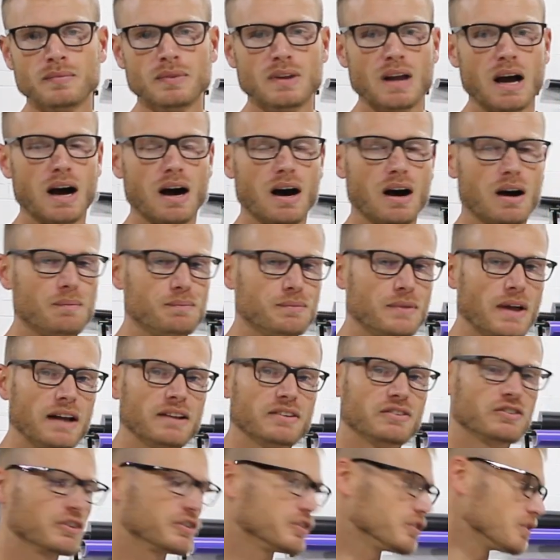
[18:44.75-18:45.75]

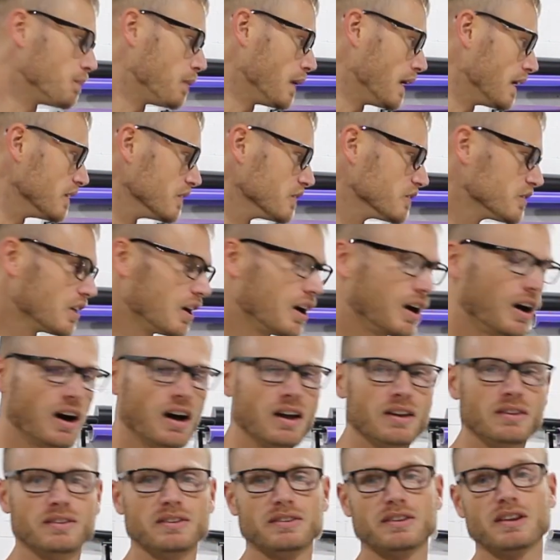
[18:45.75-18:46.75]
That just depends
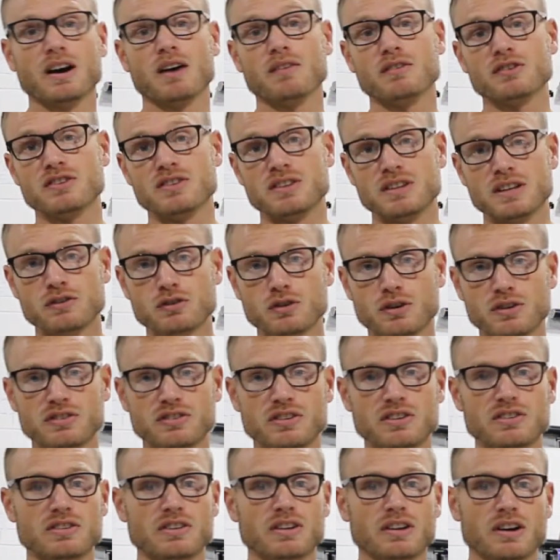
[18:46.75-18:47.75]
on obviously the
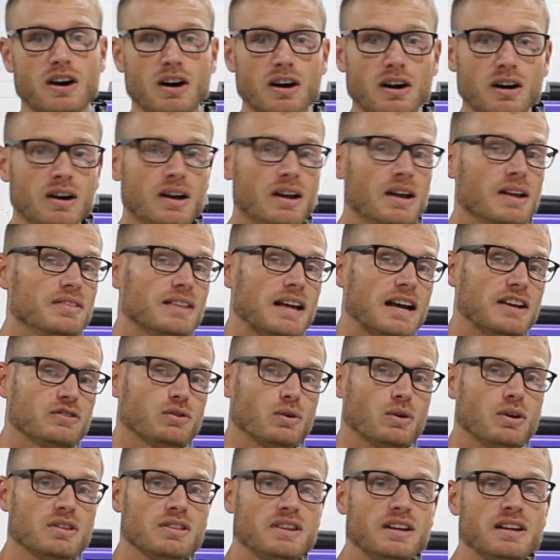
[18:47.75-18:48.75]
intricacies of the car, that
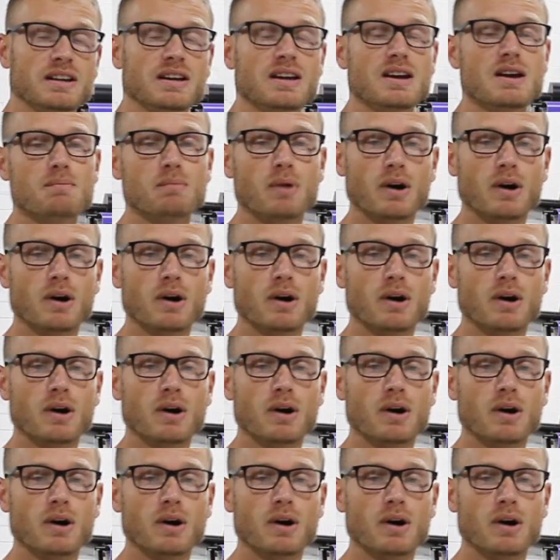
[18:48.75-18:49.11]
sort of thing.